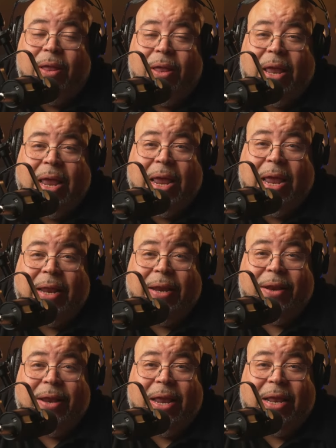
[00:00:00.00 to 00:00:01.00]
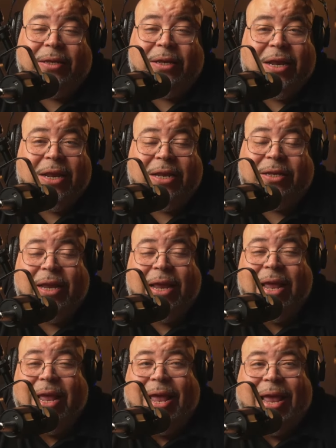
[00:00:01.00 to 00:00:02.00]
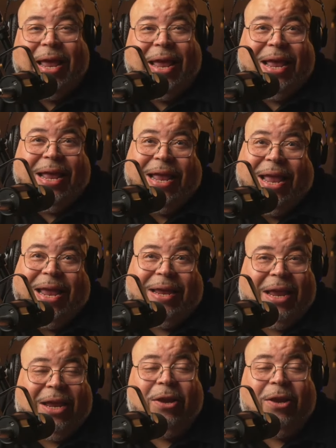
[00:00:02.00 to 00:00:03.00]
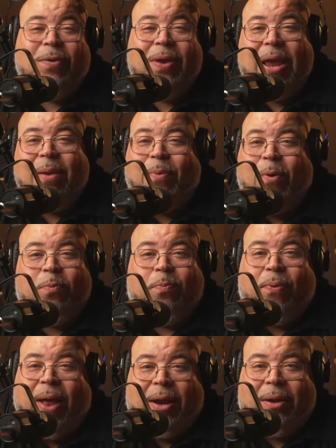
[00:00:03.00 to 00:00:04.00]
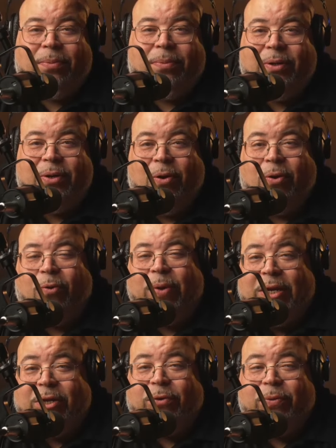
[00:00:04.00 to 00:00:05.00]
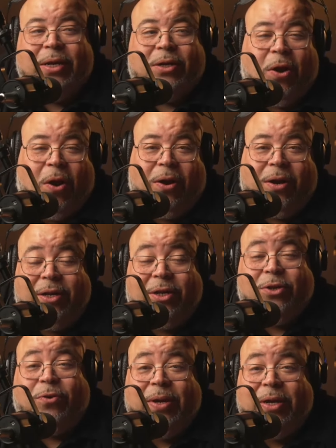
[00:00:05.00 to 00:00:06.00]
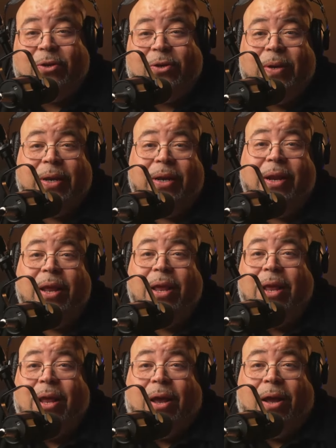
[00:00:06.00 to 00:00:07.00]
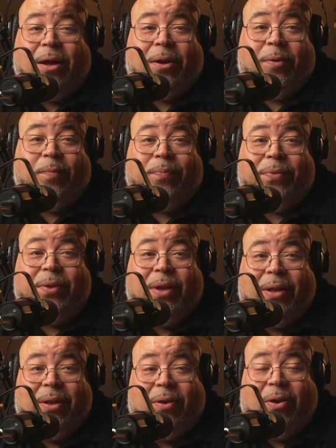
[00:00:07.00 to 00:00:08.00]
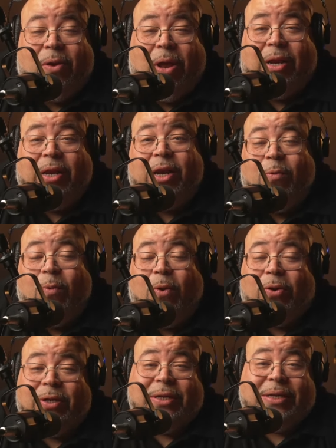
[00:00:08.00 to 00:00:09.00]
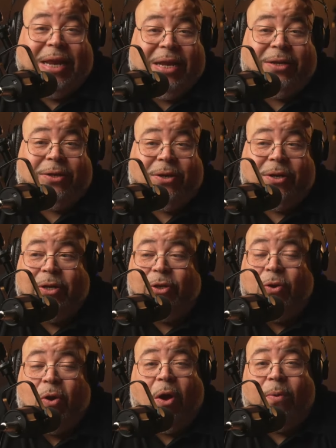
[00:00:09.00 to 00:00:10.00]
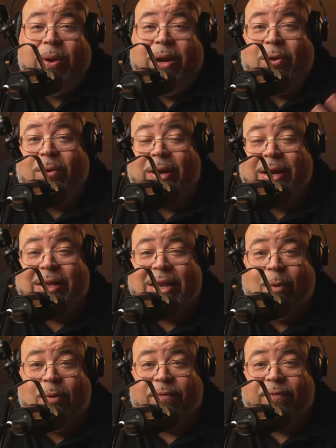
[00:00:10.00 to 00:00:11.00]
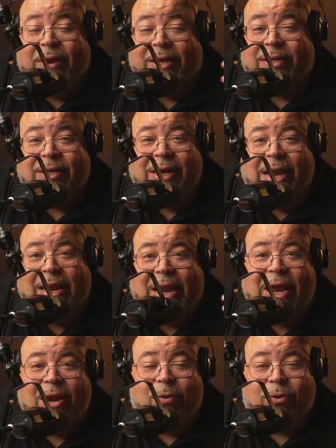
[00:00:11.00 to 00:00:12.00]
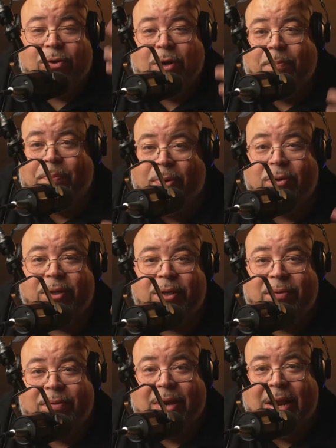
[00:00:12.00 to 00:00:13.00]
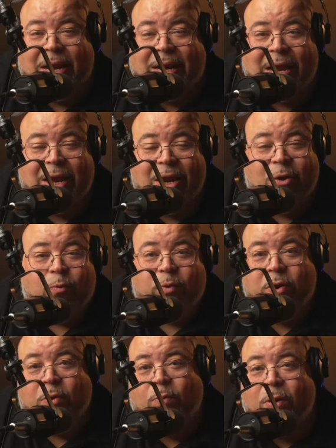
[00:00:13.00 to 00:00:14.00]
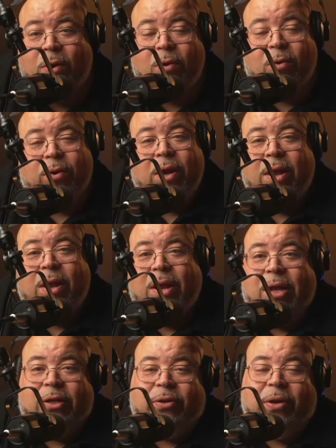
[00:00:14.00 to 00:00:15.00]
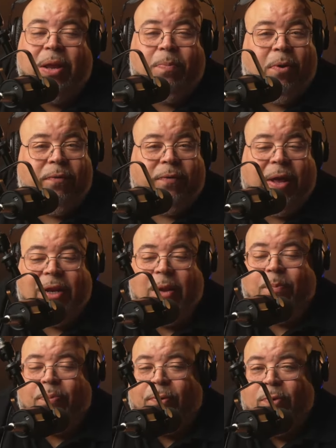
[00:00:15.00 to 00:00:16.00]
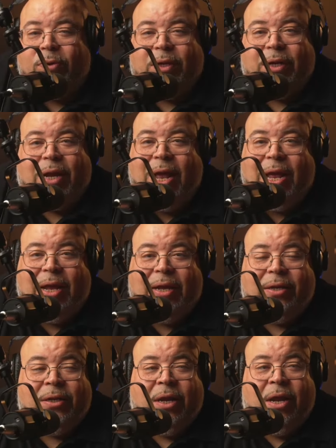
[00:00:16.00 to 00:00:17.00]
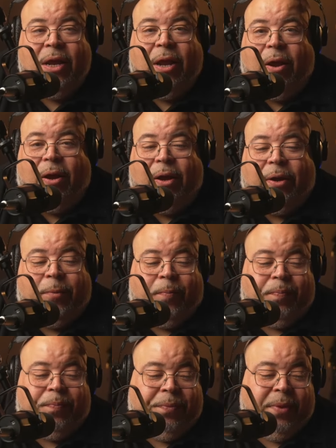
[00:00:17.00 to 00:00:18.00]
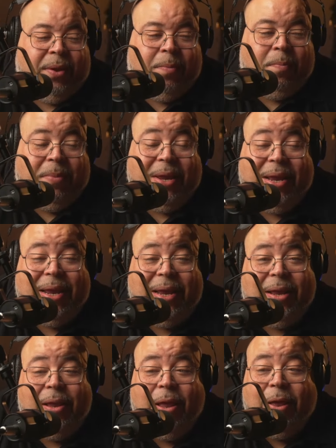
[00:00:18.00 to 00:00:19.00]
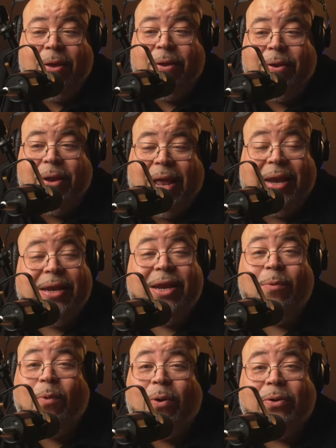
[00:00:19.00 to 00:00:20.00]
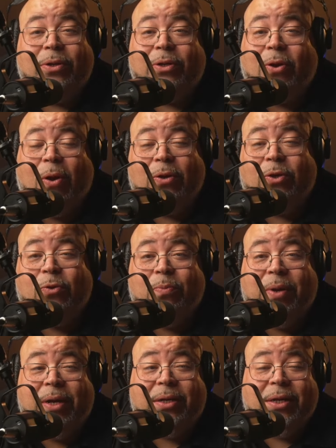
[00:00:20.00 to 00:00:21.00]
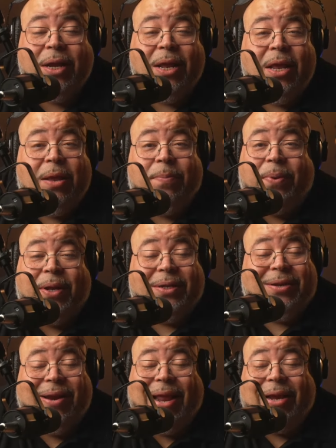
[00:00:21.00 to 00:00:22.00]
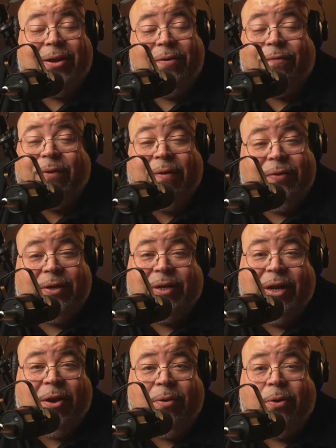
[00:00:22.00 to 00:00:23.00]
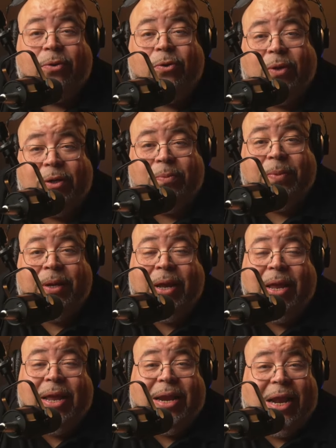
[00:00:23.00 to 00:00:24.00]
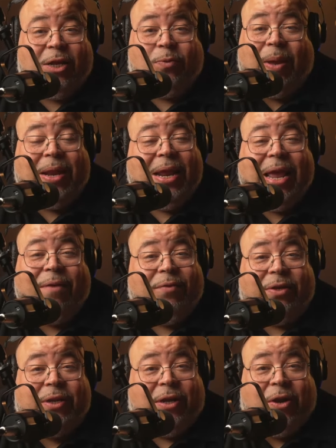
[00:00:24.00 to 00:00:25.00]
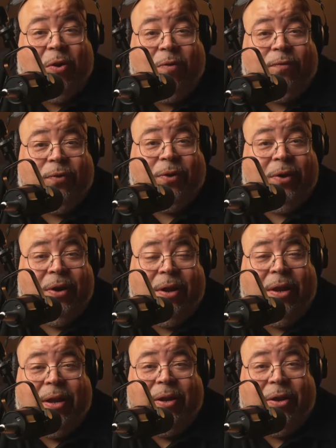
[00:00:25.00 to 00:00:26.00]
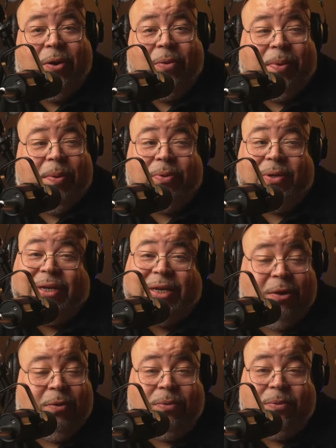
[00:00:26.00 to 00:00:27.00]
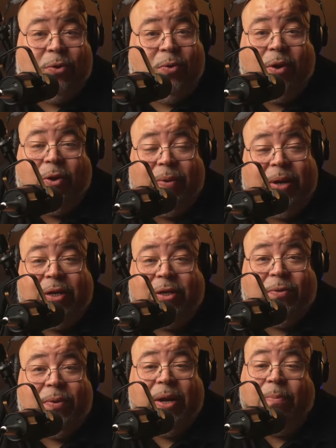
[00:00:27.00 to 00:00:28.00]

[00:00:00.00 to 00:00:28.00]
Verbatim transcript: And it's, it's, it, it, it could create both problems. You know, green screen is harder because it's green screen. Um, LED walls is easier because you're already going to get that reflection, that light onto the person, like in the real world. So they both got their pros and cons. Um, me, LED walls just cost too much. Plus, they're not good for every scenario. Trust me. That's why they haven't taken over. You know, people still doing green screen,